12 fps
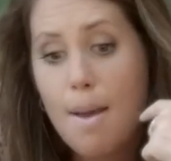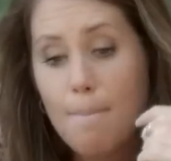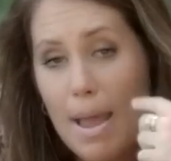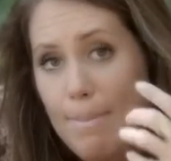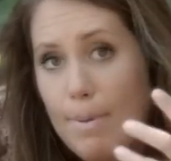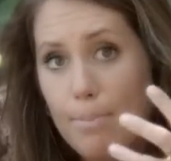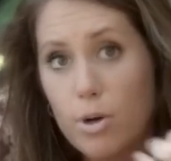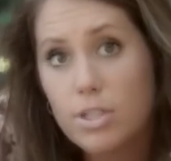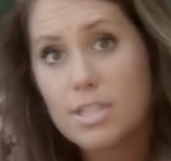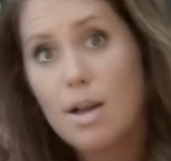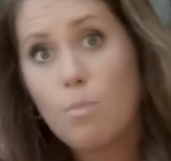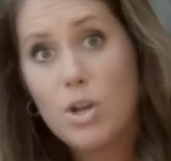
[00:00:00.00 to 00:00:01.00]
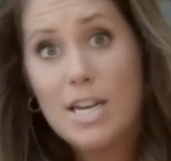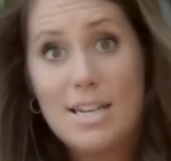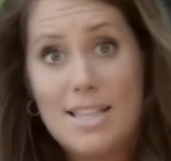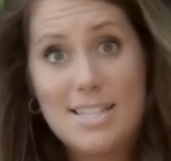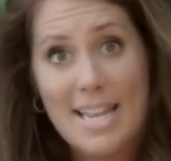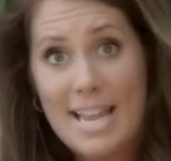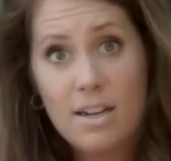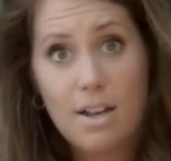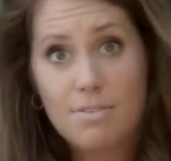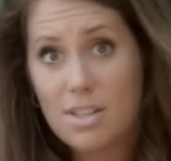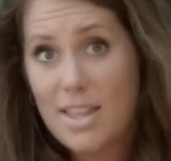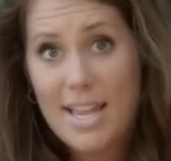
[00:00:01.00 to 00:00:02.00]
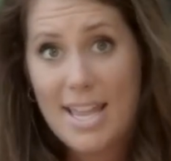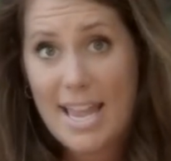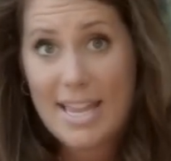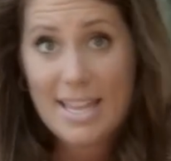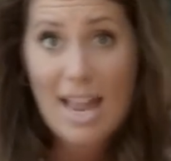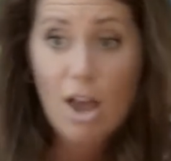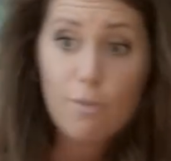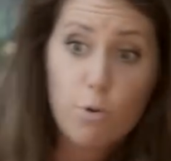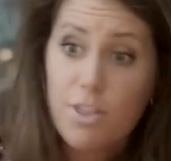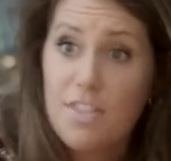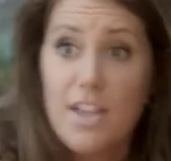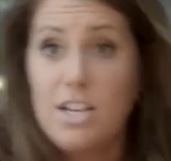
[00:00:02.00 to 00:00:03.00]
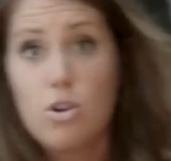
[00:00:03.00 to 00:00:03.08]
maybe put someone into these handcuffs that they can't get out of, or that they